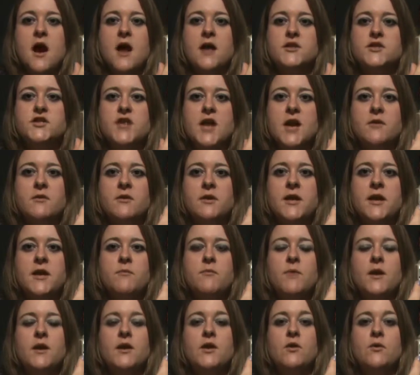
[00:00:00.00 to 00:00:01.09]
And generally
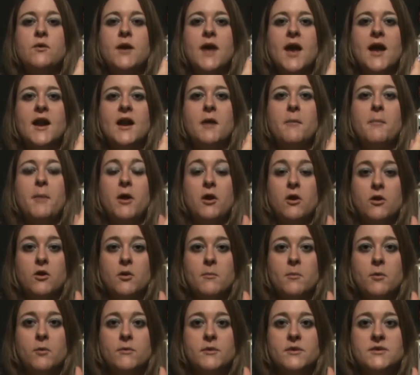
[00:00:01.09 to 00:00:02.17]
when you get a
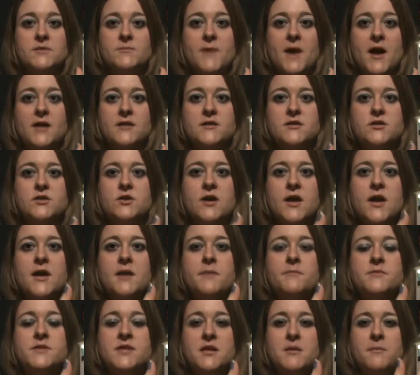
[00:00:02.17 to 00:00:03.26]
paranormal response, you'll get
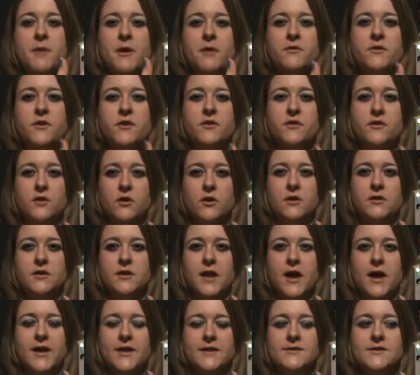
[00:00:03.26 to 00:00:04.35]
up to about the third
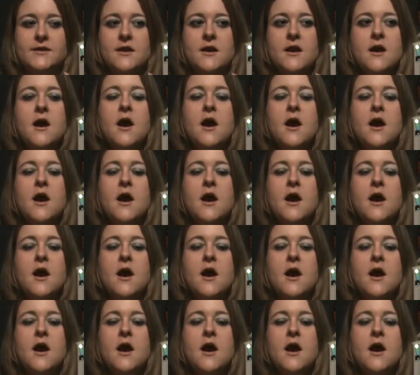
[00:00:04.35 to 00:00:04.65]
light.